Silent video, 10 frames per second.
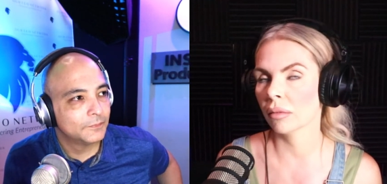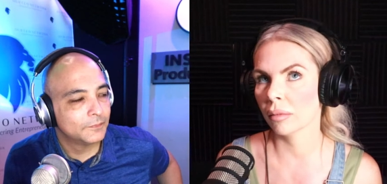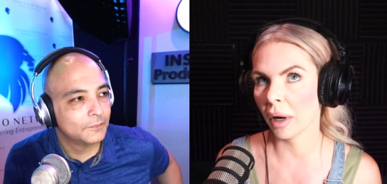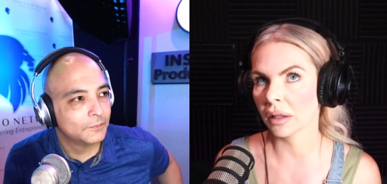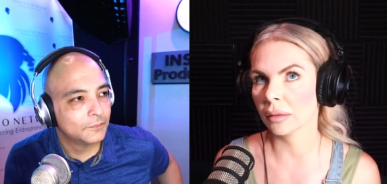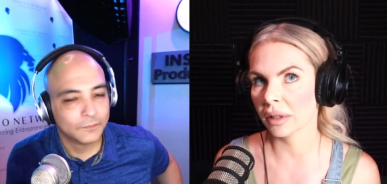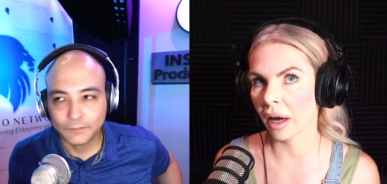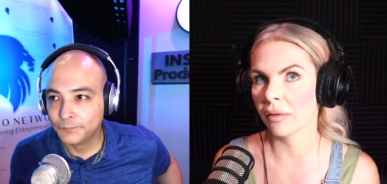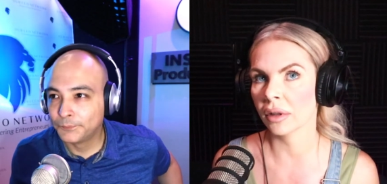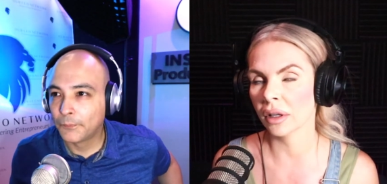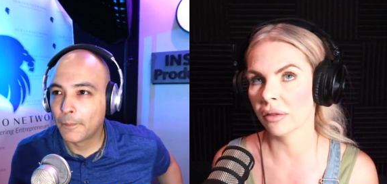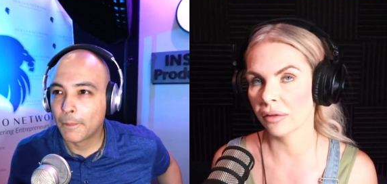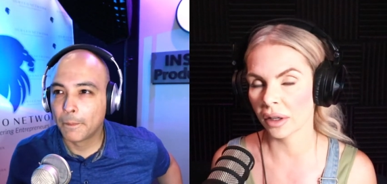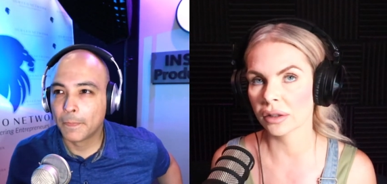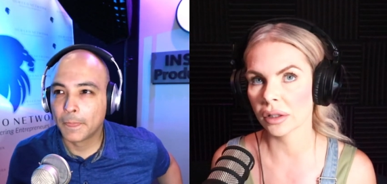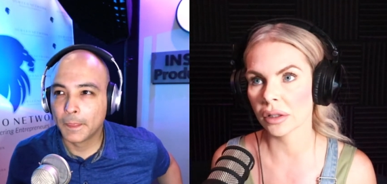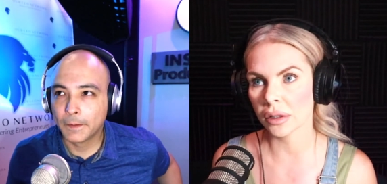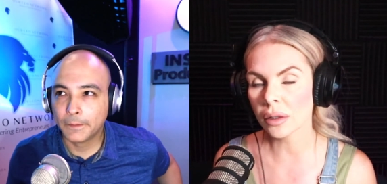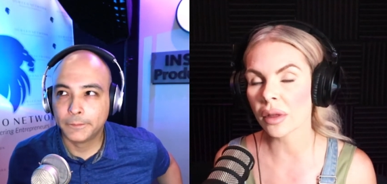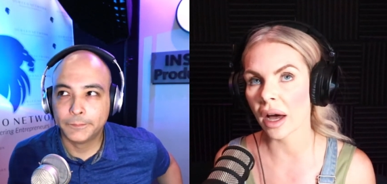Speaker 1: possibly have the funds to
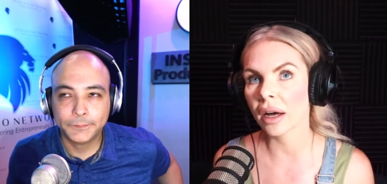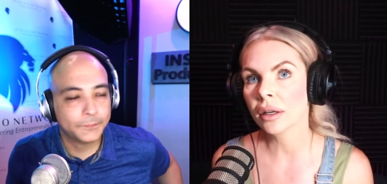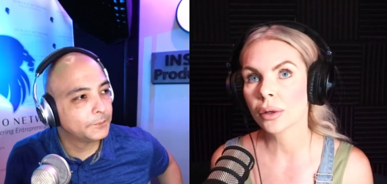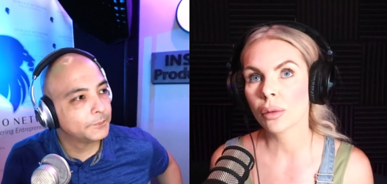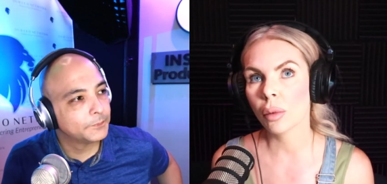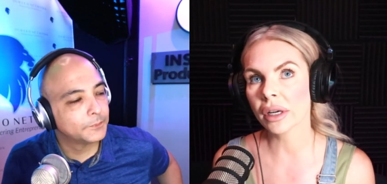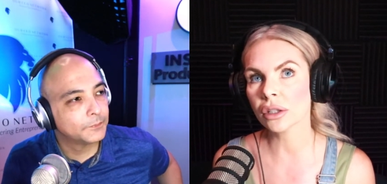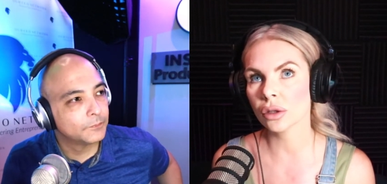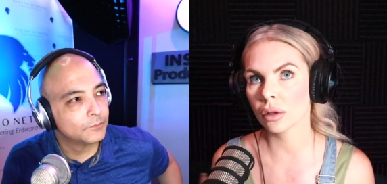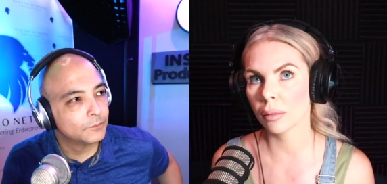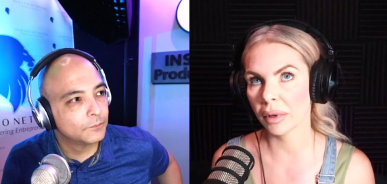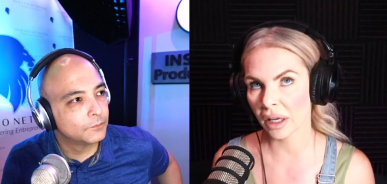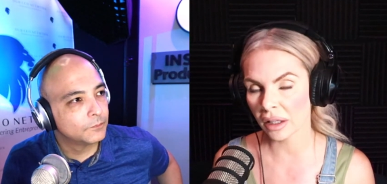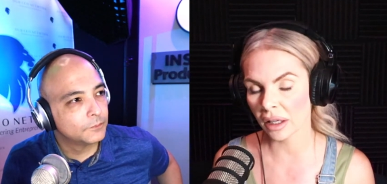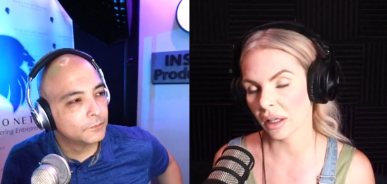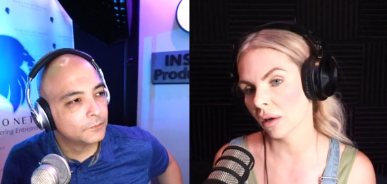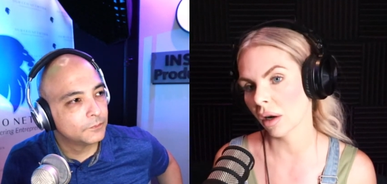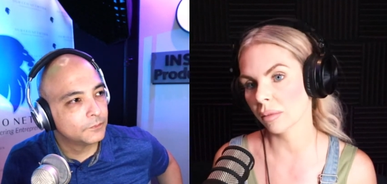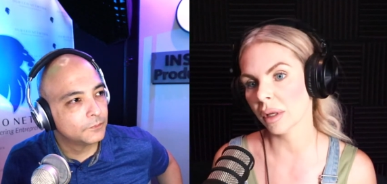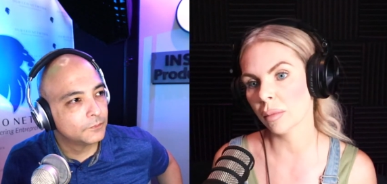do that, what is your opinion
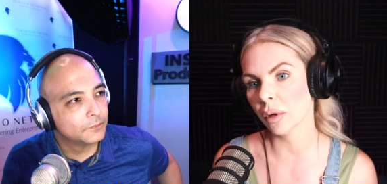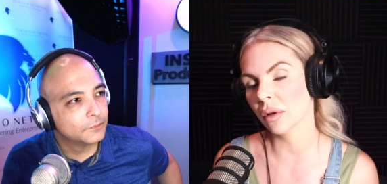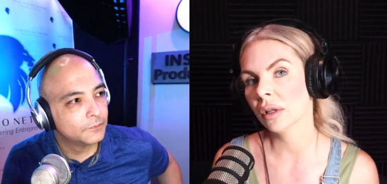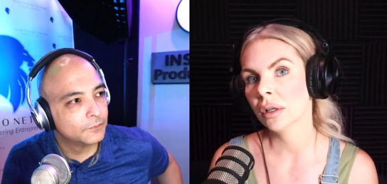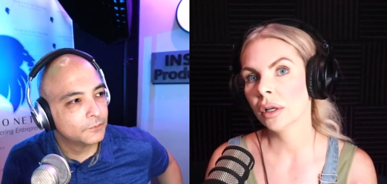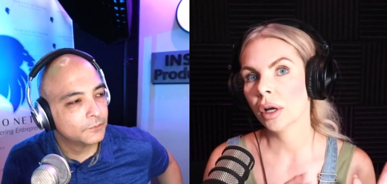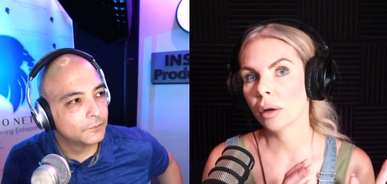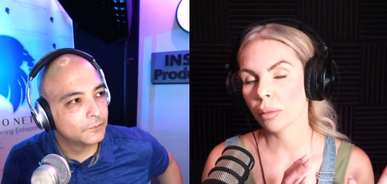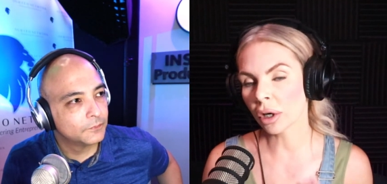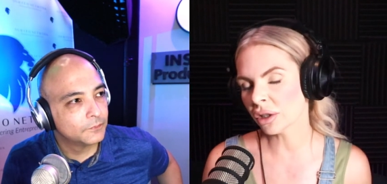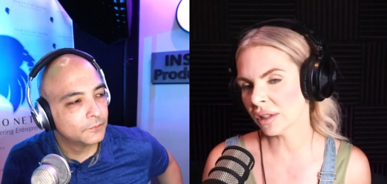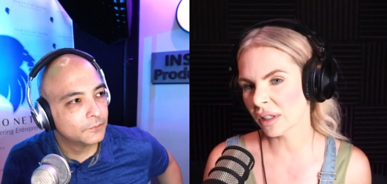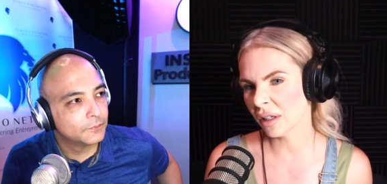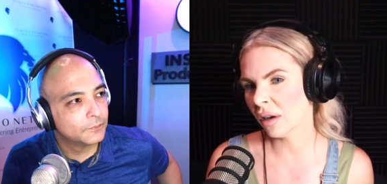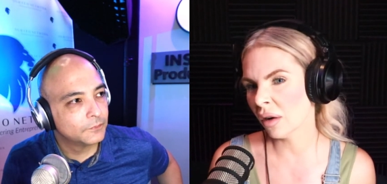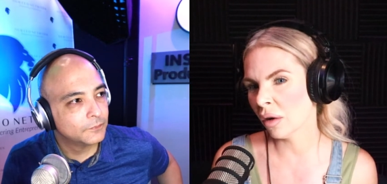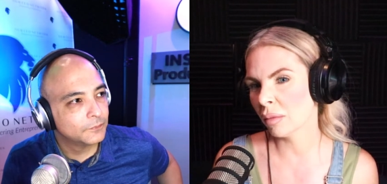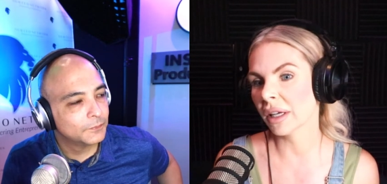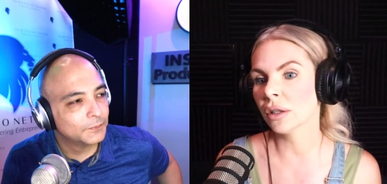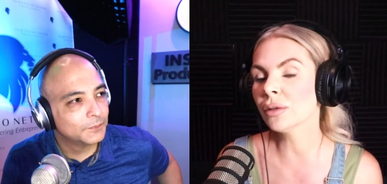on people purchasing a home?
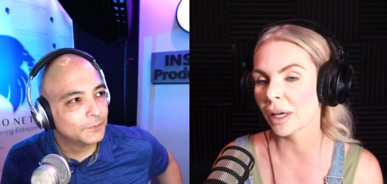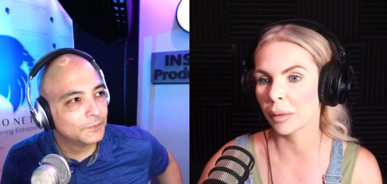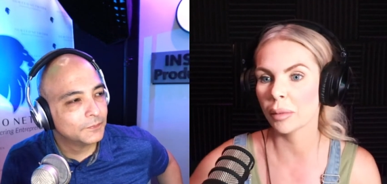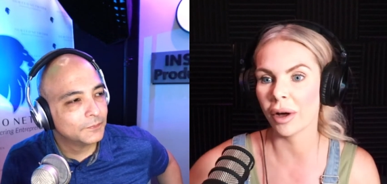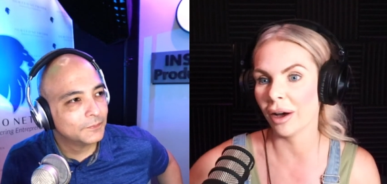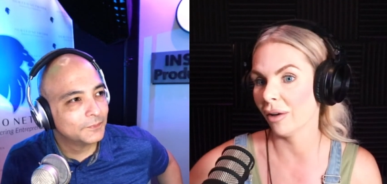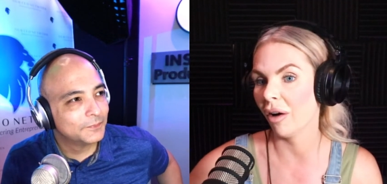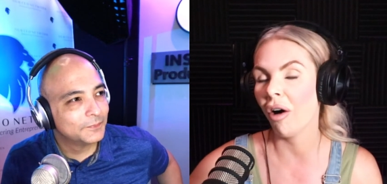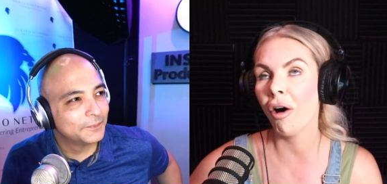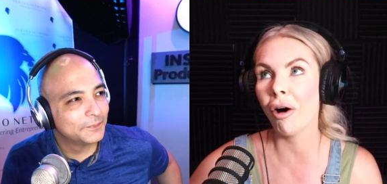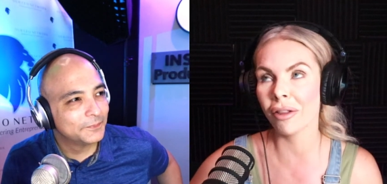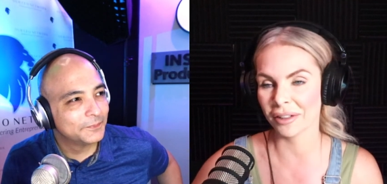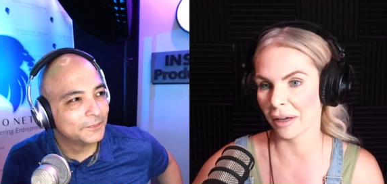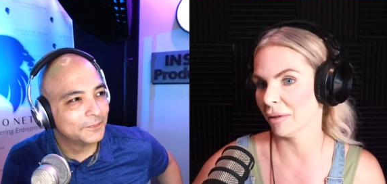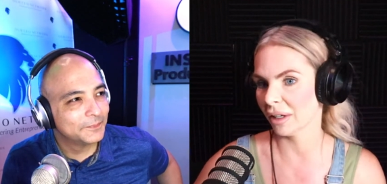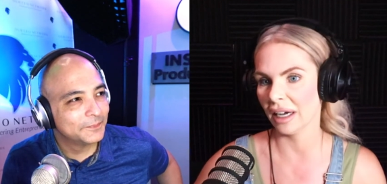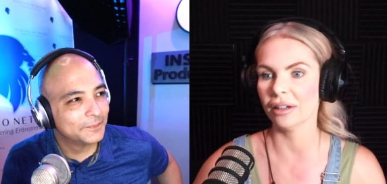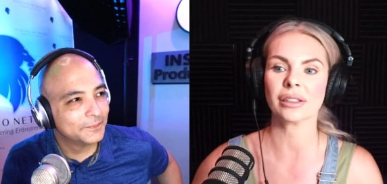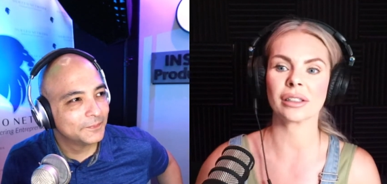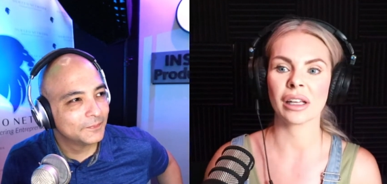Like you take people out all the time to look at
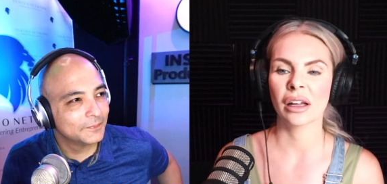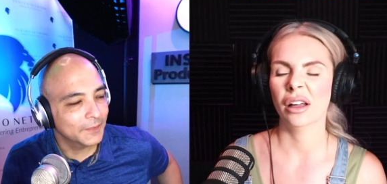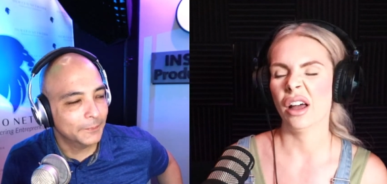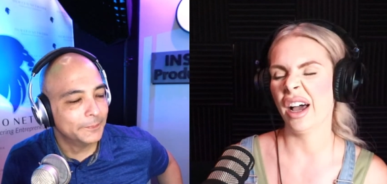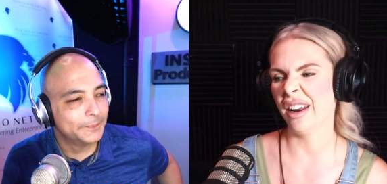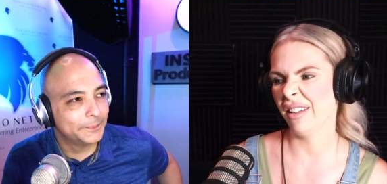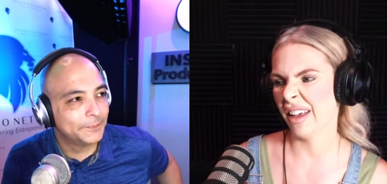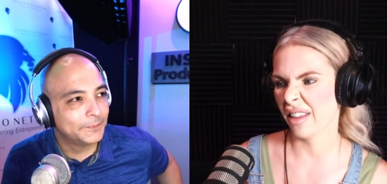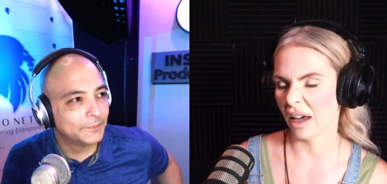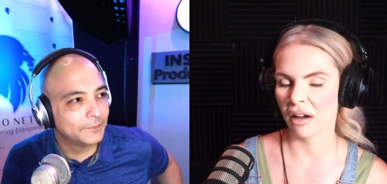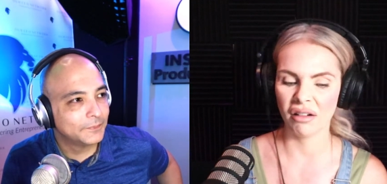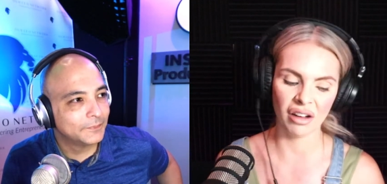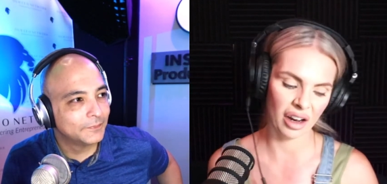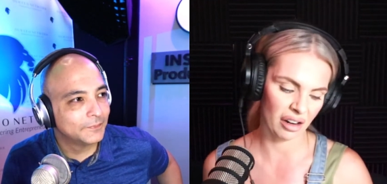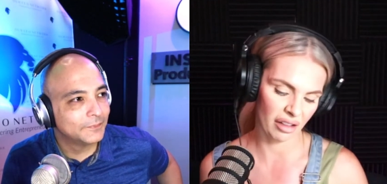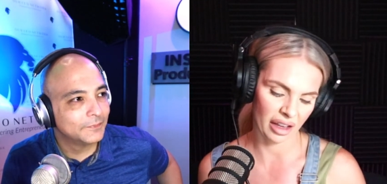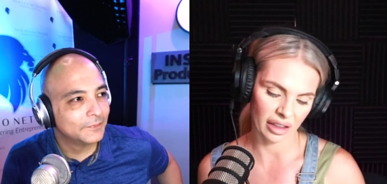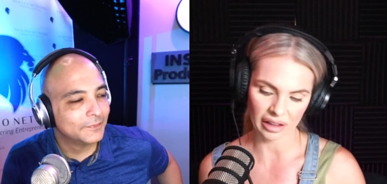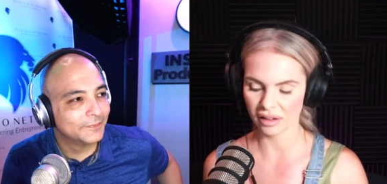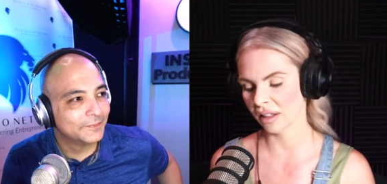houses. I don't like that. I don't like
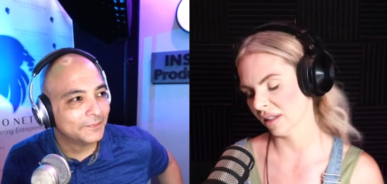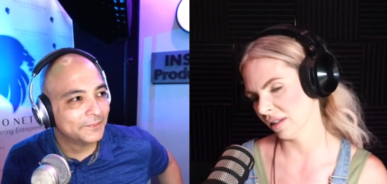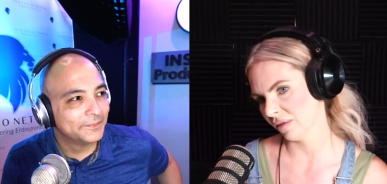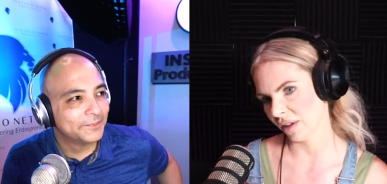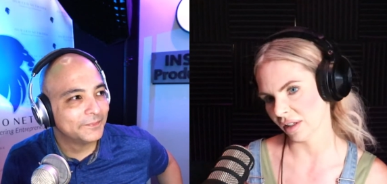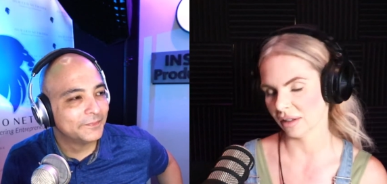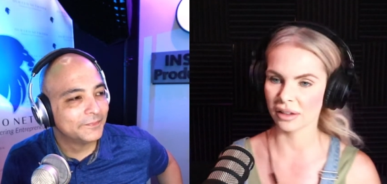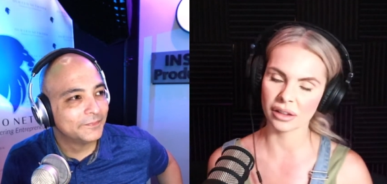this. This doesn't fit this. This